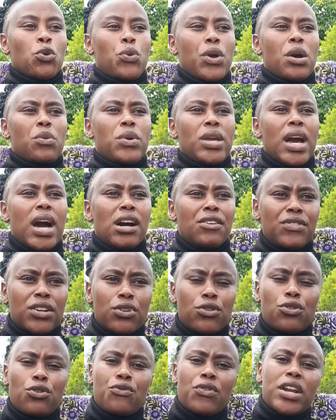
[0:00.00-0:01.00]
where we have a
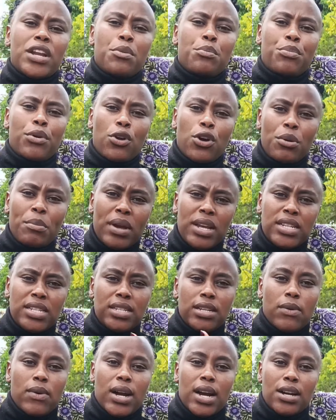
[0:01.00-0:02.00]
lot of
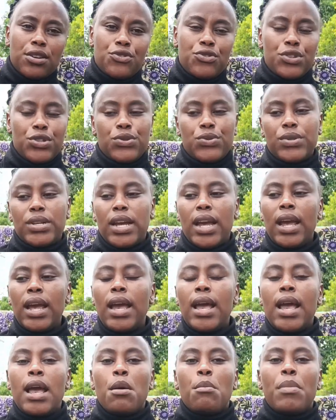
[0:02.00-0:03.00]
unemployment in our country today.
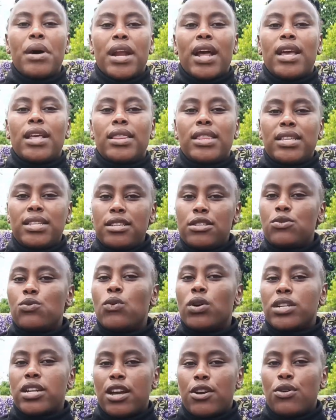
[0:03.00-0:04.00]
But this is
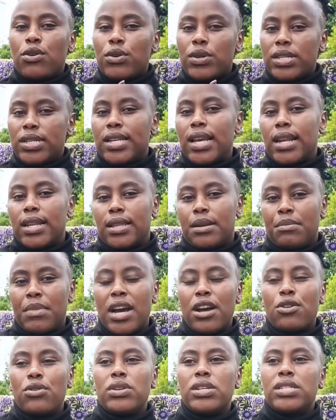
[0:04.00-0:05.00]
what I always tell them.
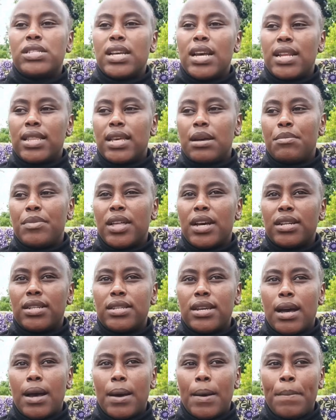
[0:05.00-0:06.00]
I always tell them
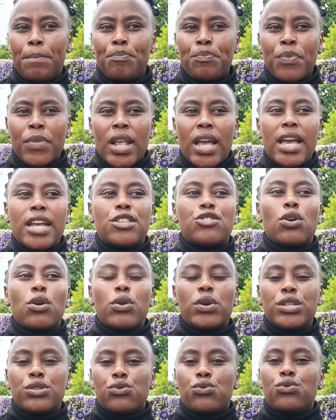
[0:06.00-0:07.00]
that it's
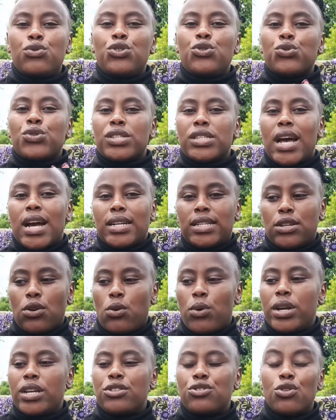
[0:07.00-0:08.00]
always good to start,
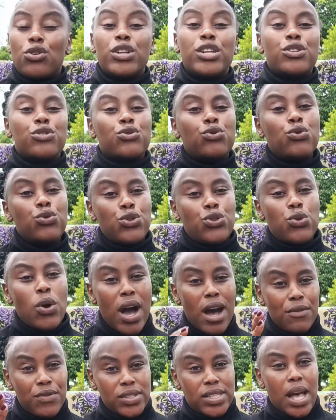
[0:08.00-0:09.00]
or it's always good to
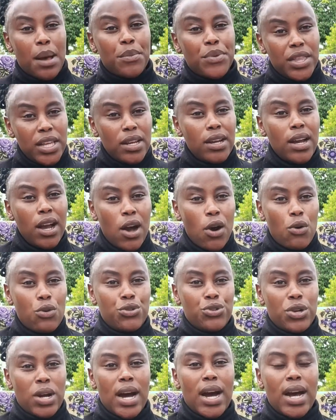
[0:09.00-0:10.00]
have something
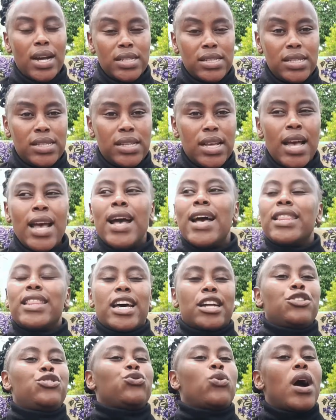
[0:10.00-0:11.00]
on your hands
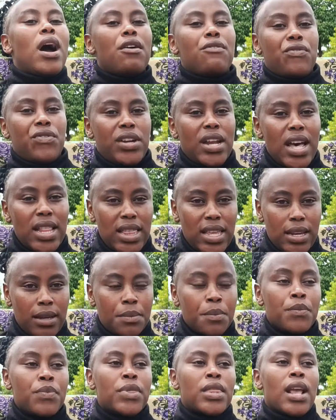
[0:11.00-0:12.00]
than to have nothing.
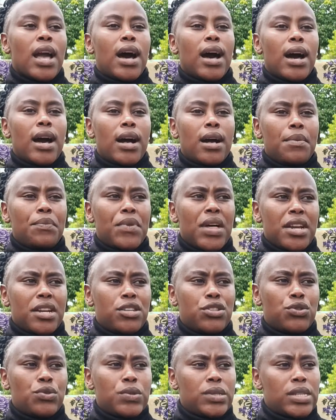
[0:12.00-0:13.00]
That
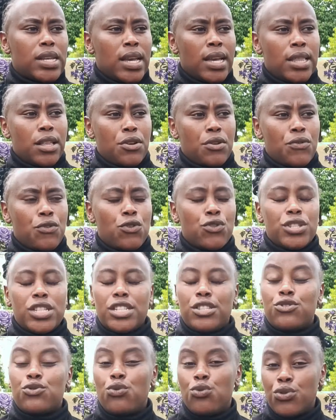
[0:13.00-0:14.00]
is to say that, of course,
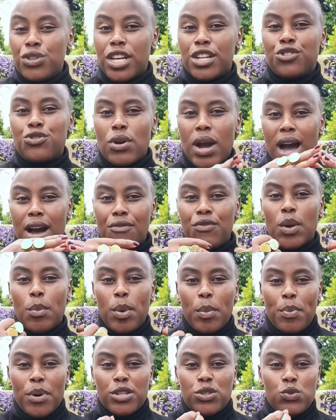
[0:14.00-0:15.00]
it's good that you have your
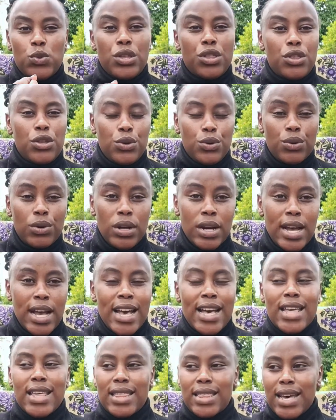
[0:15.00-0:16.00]
papers with you
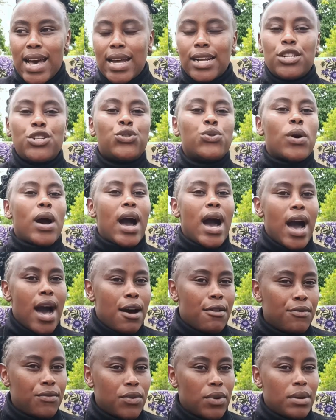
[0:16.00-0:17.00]
than
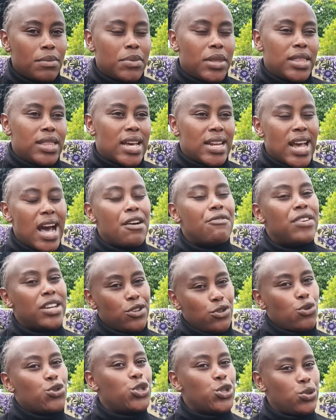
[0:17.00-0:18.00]

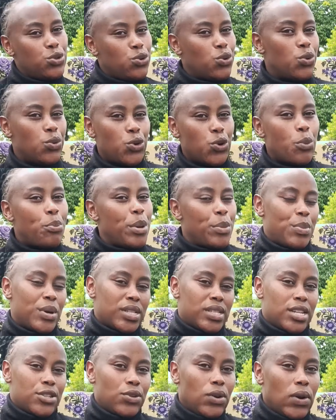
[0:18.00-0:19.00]
having no
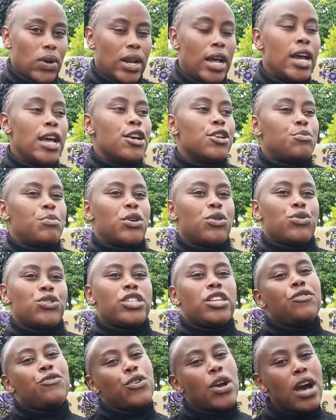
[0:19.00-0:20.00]
papers at all.
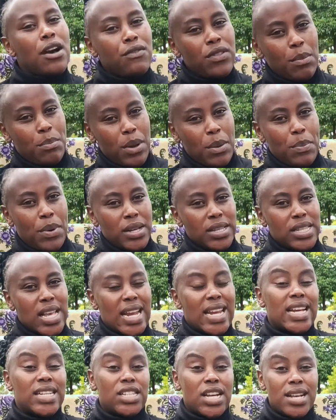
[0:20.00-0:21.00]
Because if you have the papers
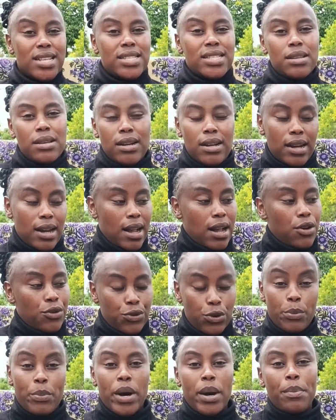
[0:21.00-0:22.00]
and a chance
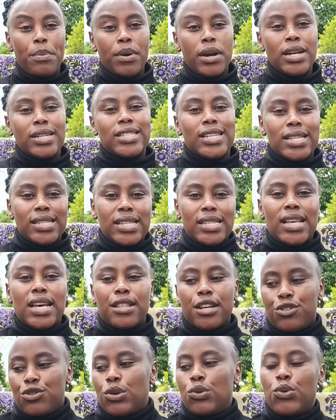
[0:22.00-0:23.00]
crop up, chances
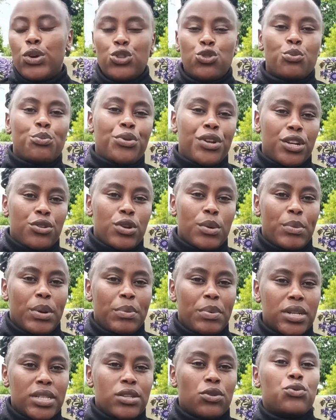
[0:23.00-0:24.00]
are that you're going to bring your
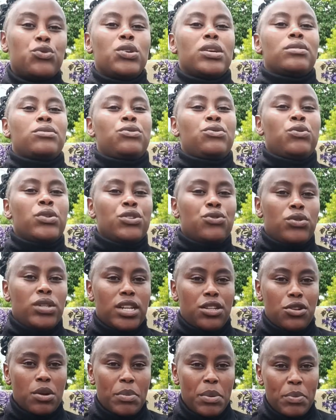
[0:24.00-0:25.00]
papers or you're going to
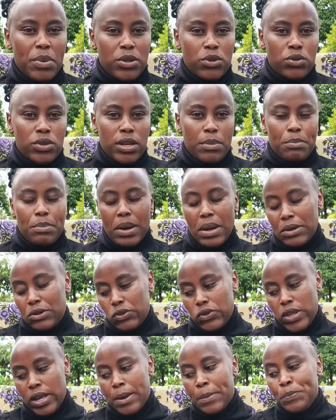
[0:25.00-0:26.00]
take your paper
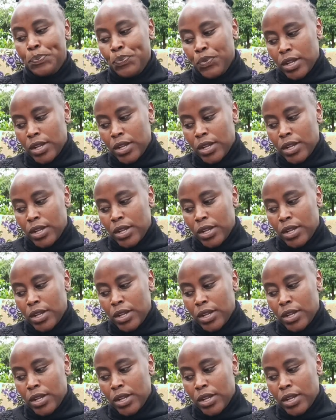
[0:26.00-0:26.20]
to